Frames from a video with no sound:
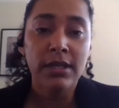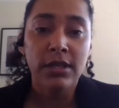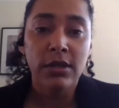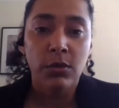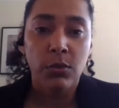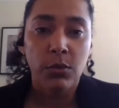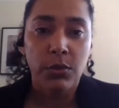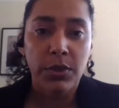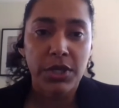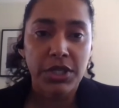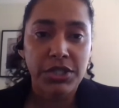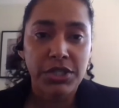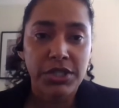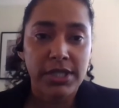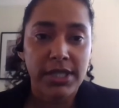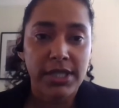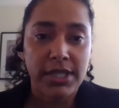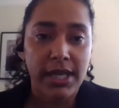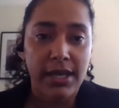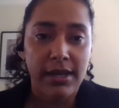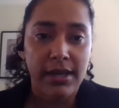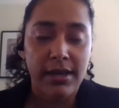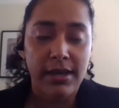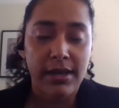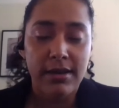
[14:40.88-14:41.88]
which
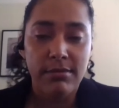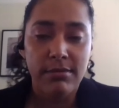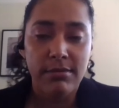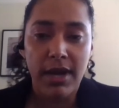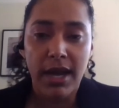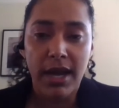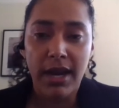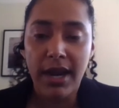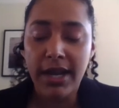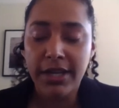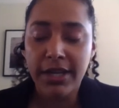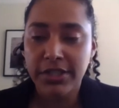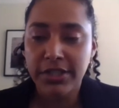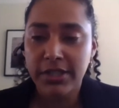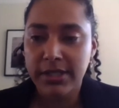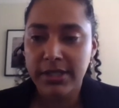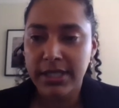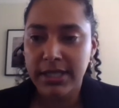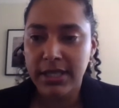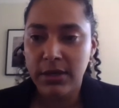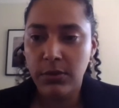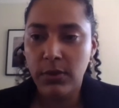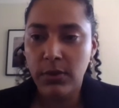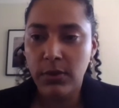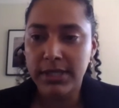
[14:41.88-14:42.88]
are actually
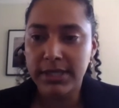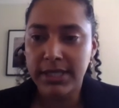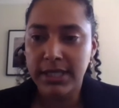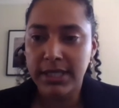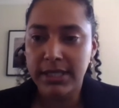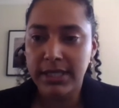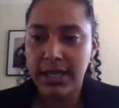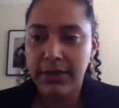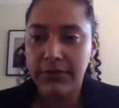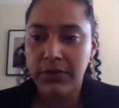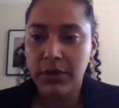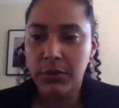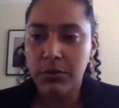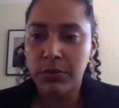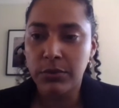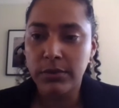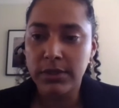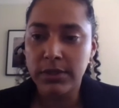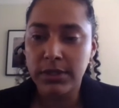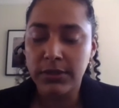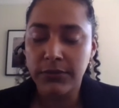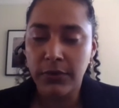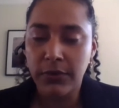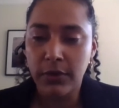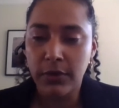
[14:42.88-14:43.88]
the ones that give the
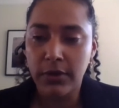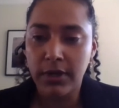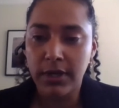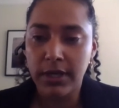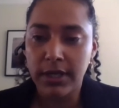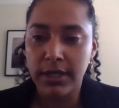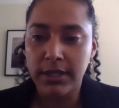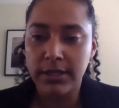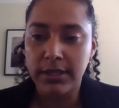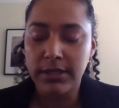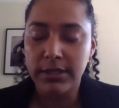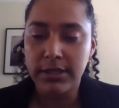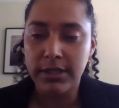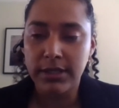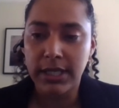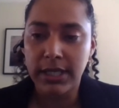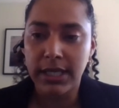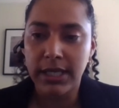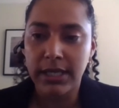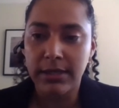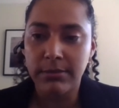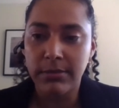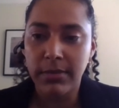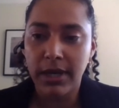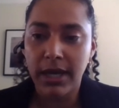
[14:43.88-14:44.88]
rules for
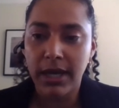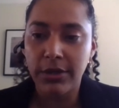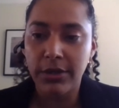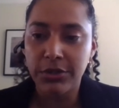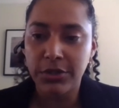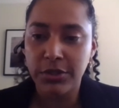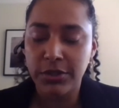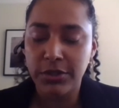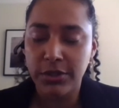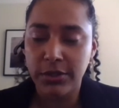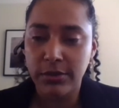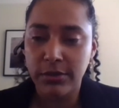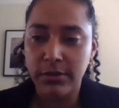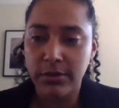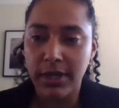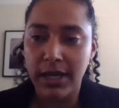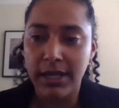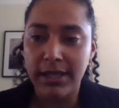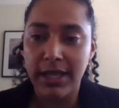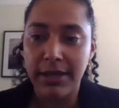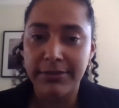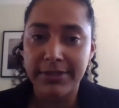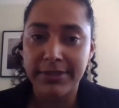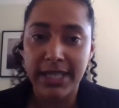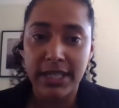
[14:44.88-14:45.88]
how to do a
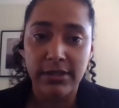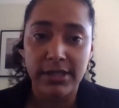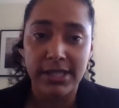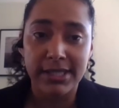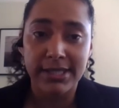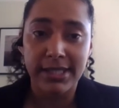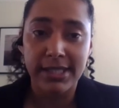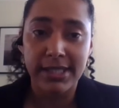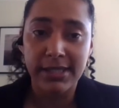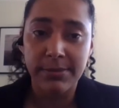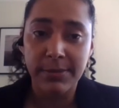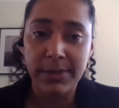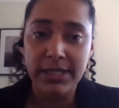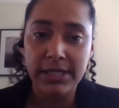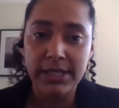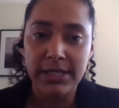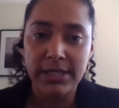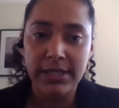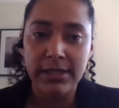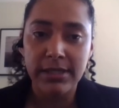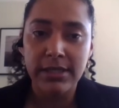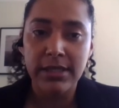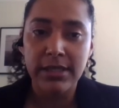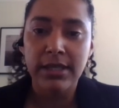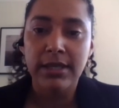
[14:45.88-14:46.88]
life cycle assessment.
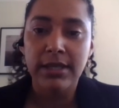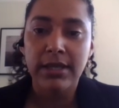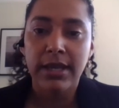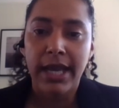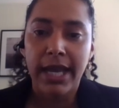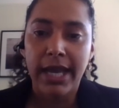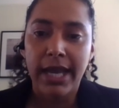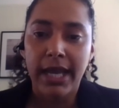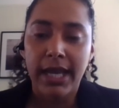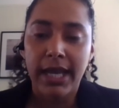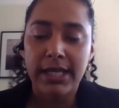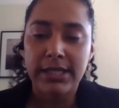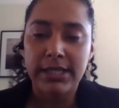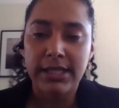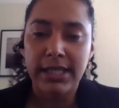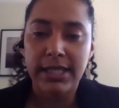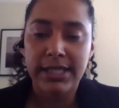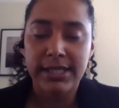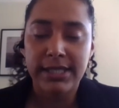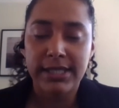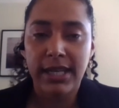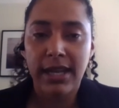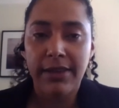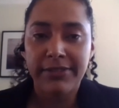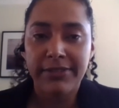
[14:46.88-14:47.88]
And
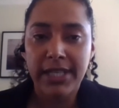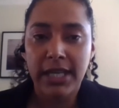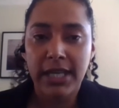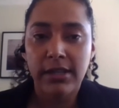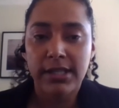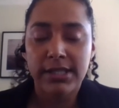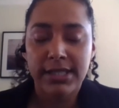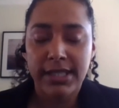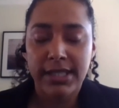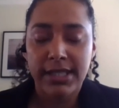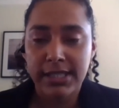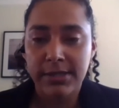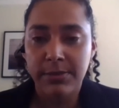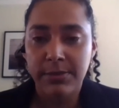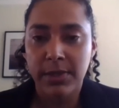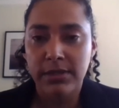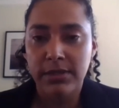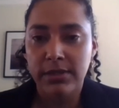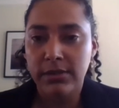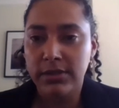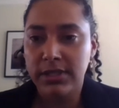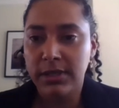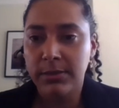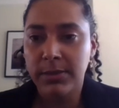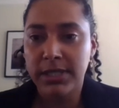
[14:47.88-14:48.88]
is a life cycle
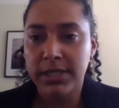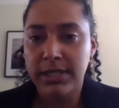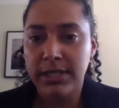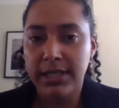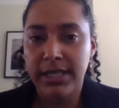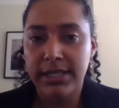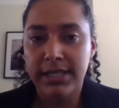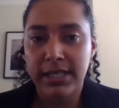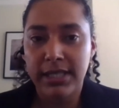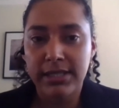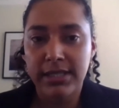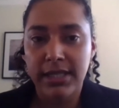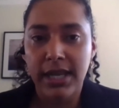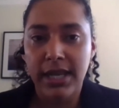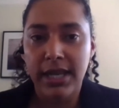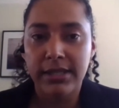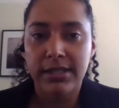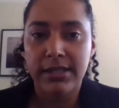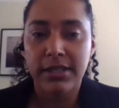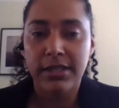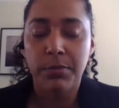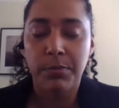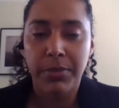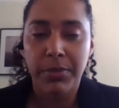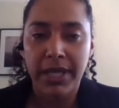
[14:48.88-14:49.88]
assessment ultimately that
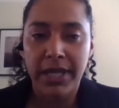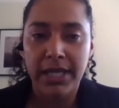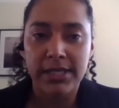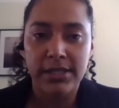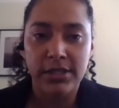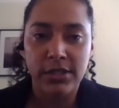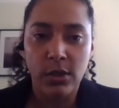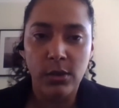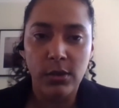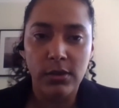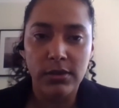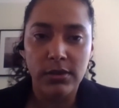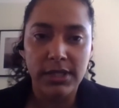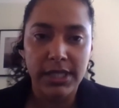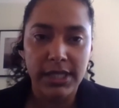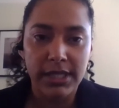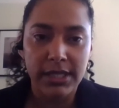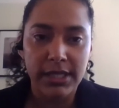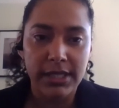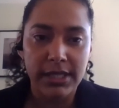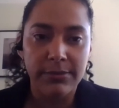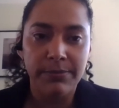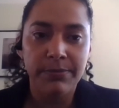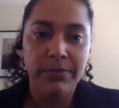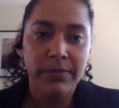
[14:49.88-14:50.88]
underpins all
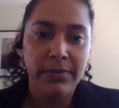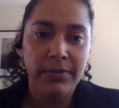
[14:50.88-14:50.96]
the